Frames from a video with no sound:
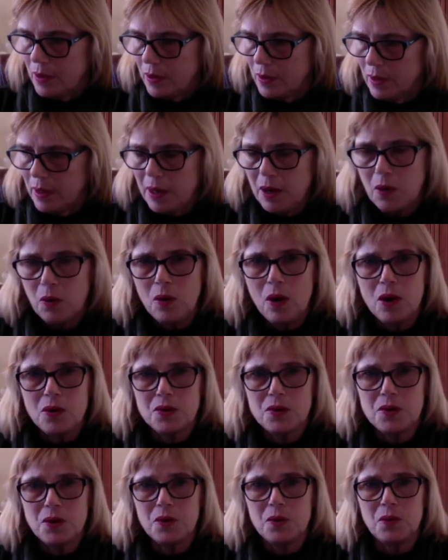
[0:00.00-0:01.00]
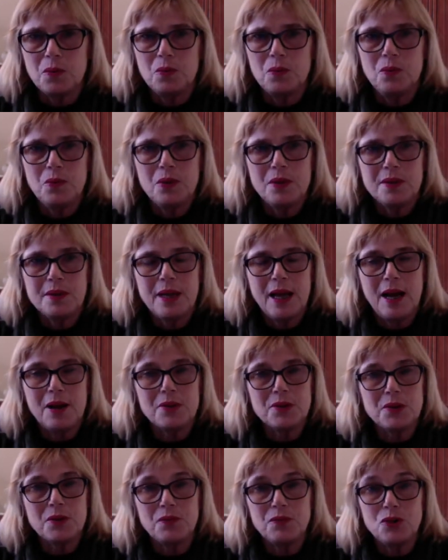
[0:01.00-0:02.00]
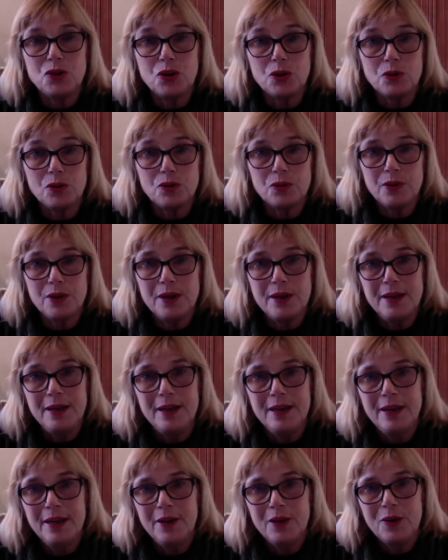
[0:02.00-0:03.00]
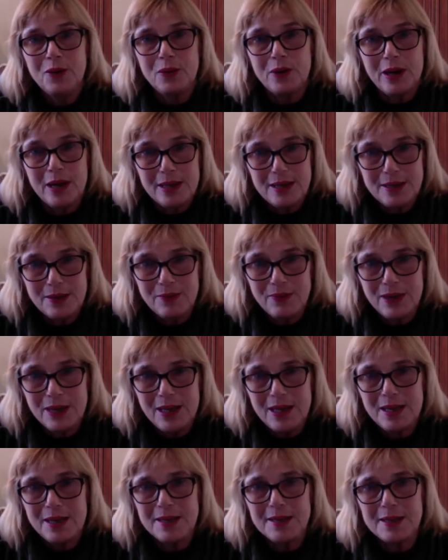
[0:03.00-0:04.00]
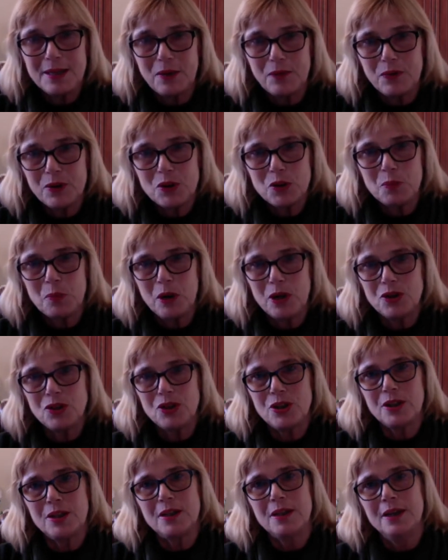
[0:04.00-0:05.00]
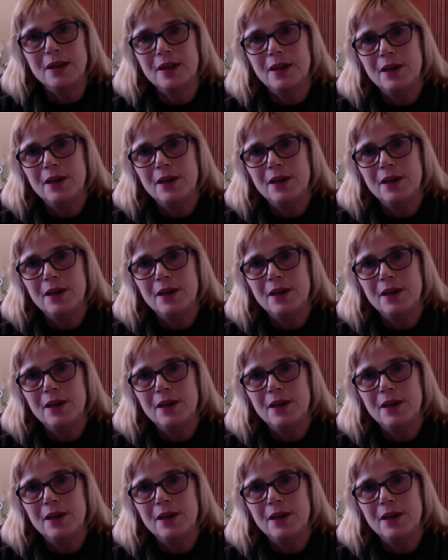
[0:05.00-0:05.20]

Leo also is the house of children, creativity, self-expression.